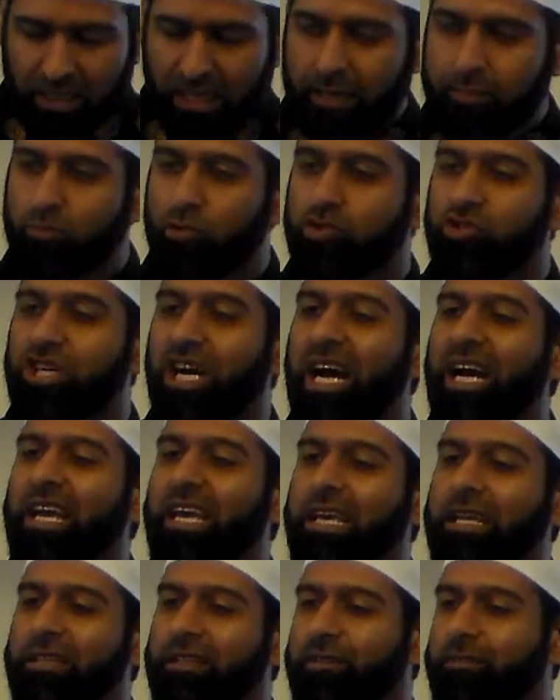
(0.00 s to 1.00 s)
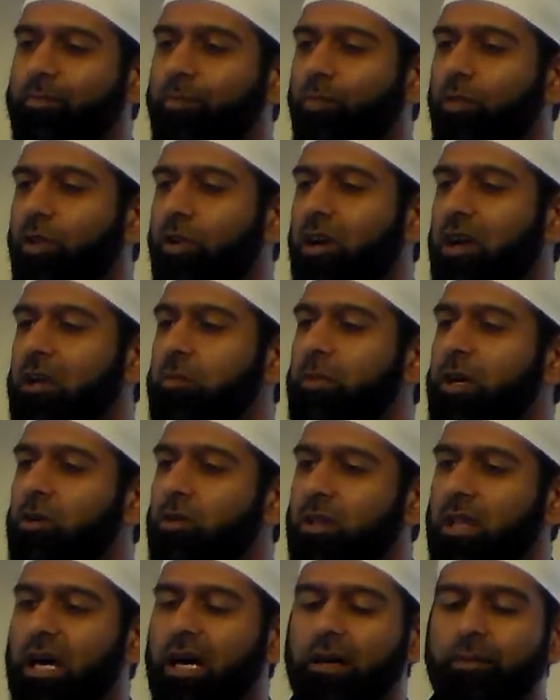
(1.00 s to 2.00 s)
Now Mujahid,
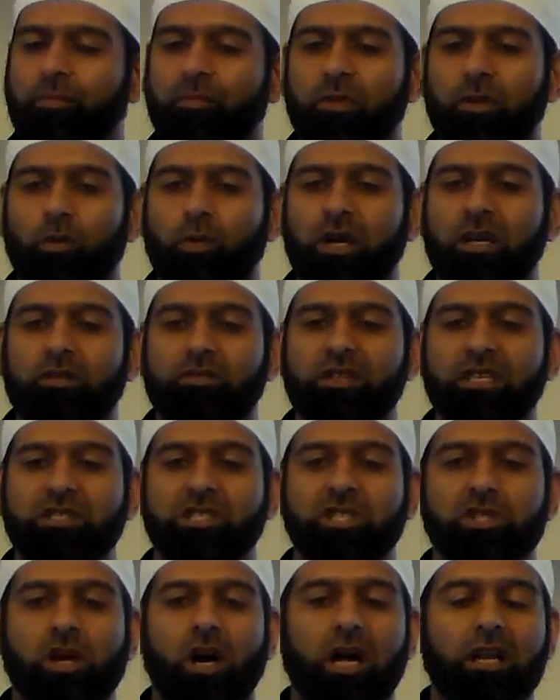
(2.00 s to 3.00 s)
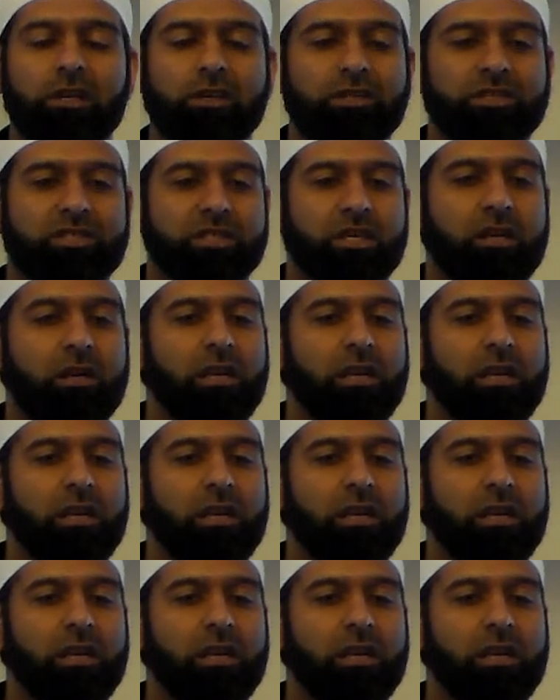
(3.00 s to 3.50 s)
rahimahullah, one of these scholars,